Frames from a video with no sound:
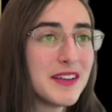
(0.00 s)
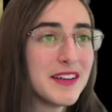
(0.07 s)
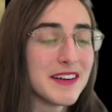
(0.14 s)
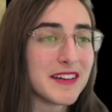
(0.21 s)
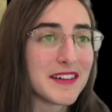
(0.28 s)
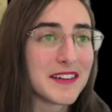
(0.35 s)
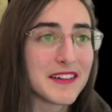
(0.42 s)

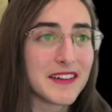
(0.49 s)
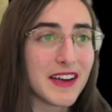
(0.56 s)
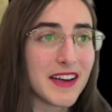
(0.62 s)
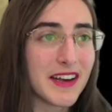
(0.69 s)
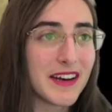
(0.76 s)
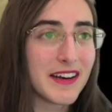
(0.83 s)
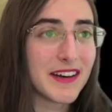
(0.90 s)

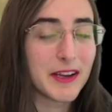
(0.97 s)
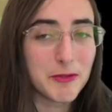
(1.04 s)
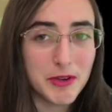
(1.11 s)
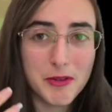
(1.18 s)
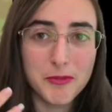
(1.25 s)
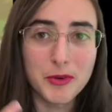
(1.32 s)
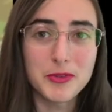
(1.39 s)

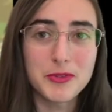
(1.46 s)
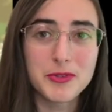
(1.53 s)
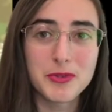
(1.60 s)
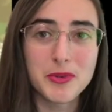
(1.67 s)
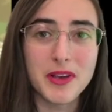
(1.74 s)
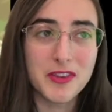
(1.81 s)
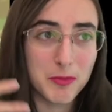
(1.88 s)

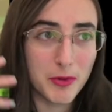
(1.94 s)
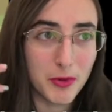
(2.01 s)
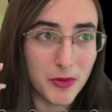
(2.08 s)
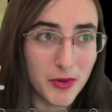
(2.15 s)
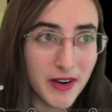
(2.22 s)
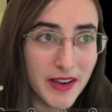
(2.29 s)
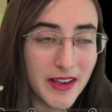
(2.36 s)
to
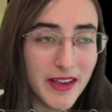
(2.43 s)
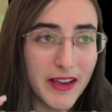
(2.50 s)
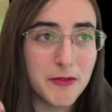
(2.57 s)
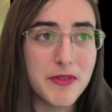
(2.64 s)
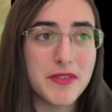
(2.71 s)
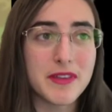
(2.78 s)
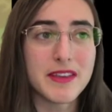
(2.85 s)
explore
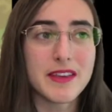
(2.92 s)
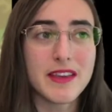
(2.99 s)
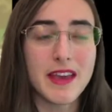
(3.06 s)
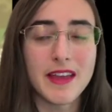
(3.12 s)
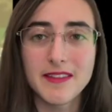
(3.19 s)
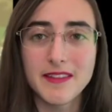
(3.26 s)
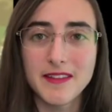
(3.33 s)
everything
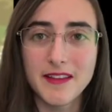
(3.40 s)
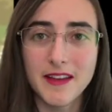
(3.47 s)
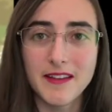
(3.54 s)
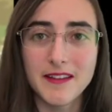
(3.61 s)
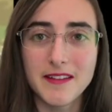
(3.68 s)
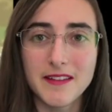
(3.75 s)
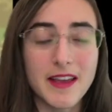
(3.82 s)

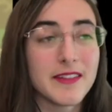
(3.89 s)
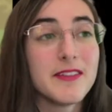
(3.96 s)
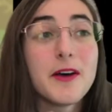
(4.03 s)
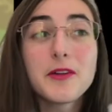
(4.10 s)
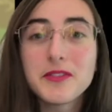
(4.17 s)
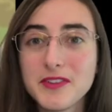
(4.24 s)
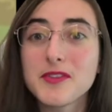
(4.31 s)
and
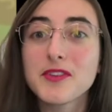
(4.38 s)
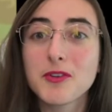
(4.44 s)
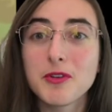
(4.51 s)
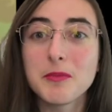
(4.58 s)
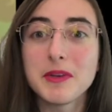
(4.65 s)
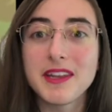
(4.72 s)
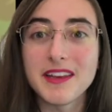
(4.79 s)
not
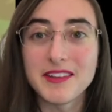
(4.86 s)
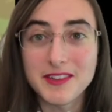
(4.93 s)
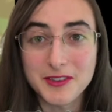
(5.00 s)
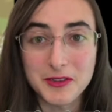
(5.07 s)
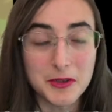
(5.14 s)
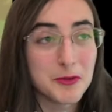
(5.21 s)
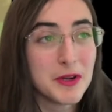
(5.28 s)
discriminate,
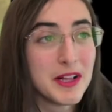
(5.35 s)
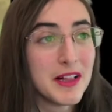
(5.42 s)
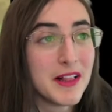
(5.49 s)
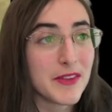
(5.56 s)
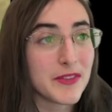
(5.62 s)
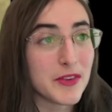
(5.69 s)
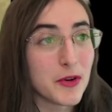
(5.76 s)
you know.
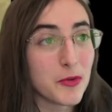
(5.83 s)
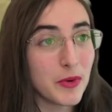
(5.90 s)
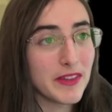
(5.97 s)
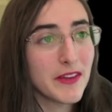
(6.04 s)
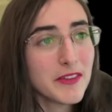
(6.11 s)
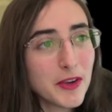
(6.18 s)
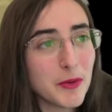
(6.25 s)
So
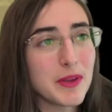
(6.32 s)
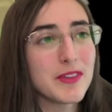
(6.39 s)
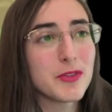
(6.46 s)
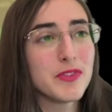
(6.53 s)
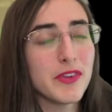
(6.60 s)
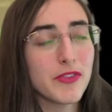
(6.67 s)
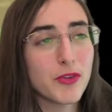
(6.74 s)
we're not going
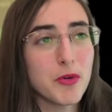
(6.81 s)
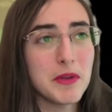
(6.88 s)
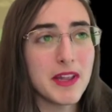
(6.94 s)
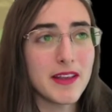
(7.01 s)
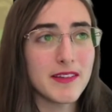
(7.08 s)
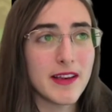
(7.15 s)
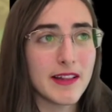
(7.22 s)
to
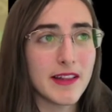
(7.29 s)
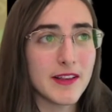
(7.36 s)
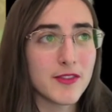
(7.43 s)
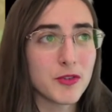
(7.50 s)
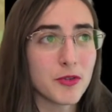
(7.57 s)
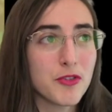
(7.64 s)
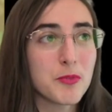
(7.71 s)
discriminate
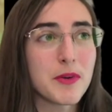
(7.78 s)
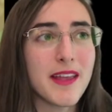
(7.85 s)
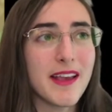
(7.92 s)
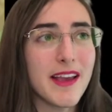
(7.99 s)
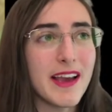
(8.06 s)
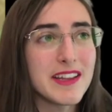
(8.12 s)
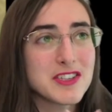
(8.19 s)
Atlasaurus, but
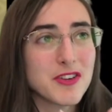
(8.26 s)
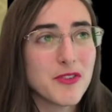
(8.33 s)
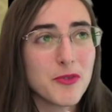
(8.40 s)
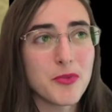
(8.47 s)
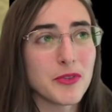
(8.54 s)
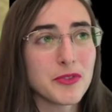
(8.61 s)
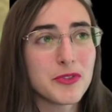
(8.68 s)
I
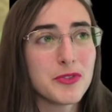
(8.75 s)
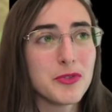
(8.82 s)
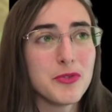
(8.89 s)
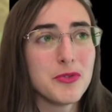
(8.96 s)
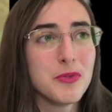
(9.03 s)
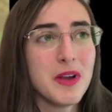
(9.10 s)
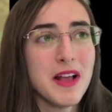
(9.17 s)
just want
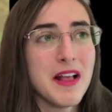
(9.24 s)
to